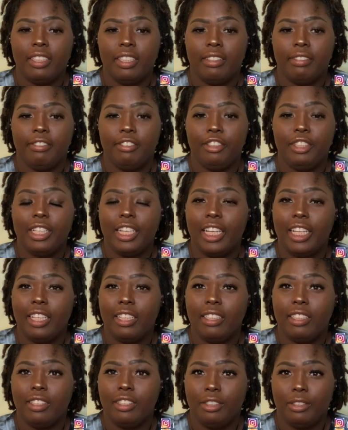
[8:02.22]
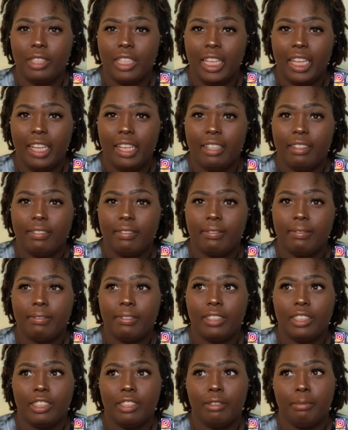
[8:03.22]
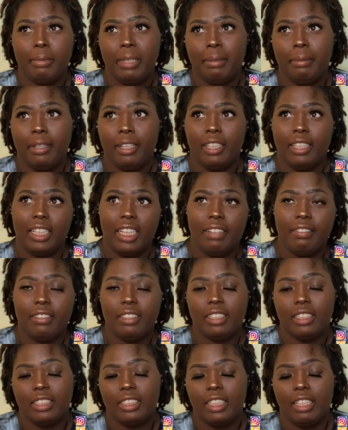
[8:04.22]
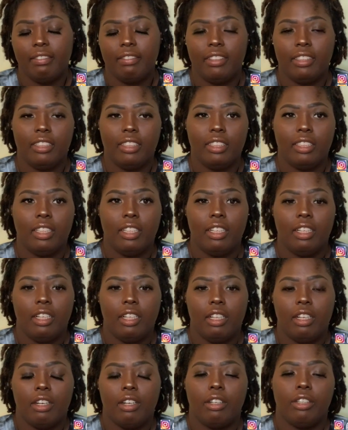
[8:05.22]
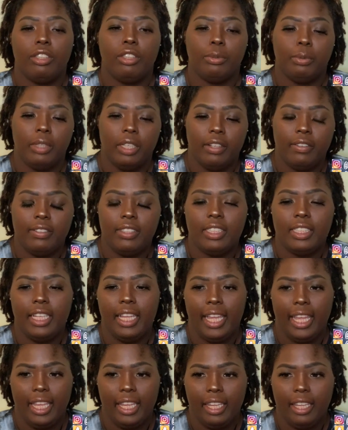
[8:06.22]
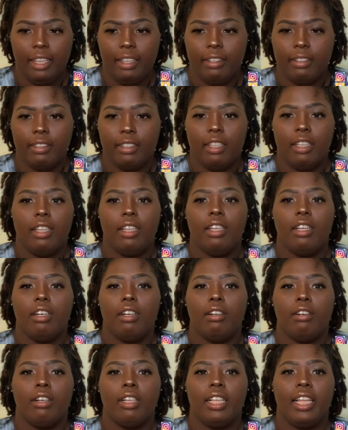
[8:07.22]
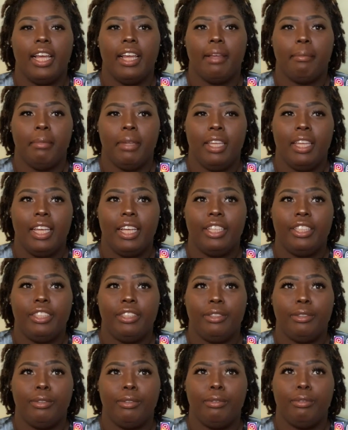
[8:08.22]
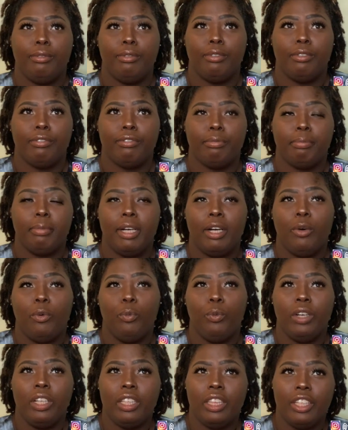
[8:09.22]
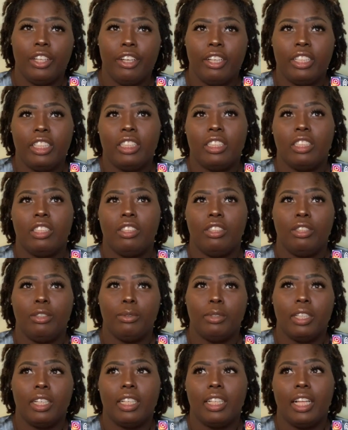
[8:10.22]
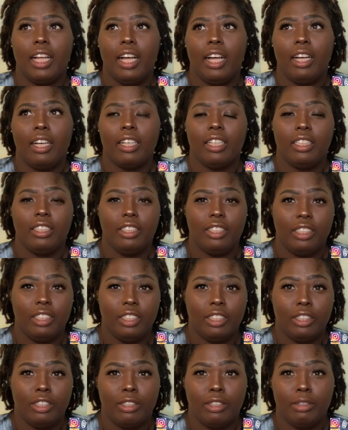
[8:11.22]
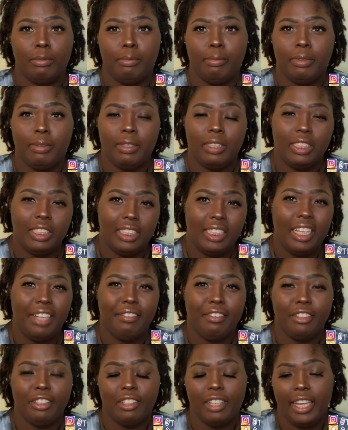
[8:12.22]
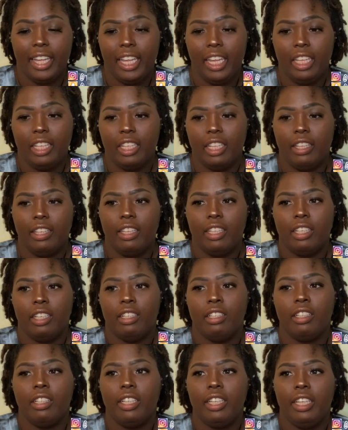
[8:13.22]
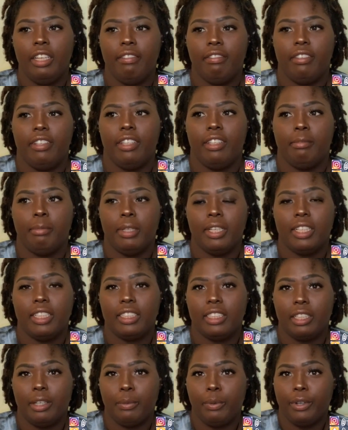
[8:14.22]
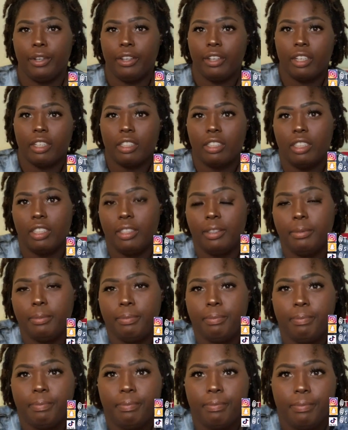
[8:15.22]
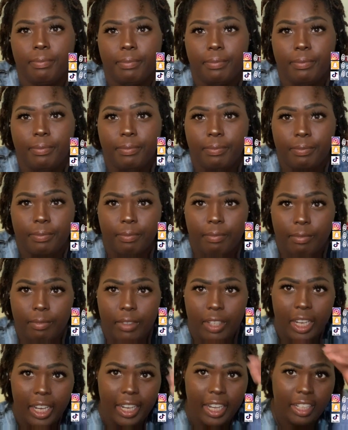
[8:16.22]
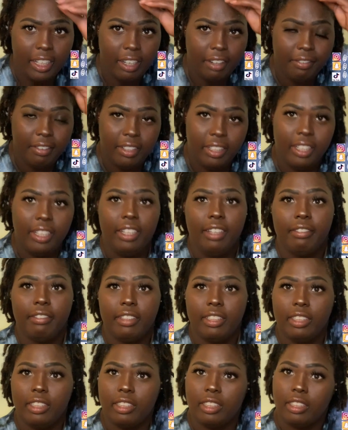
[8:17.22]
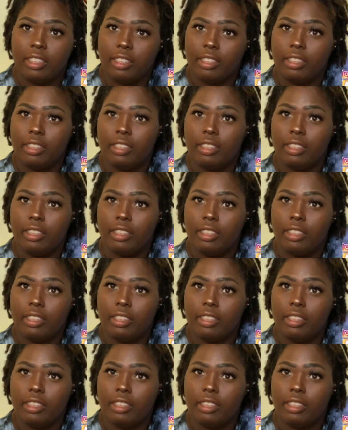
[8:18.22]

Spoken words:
if you can do that. So maybe 11 to 7 or 12 to 8. Or like me, I do about 1:30 to 2 o'clock until 7 or 8 in the evening because I work. I get off in the evenings.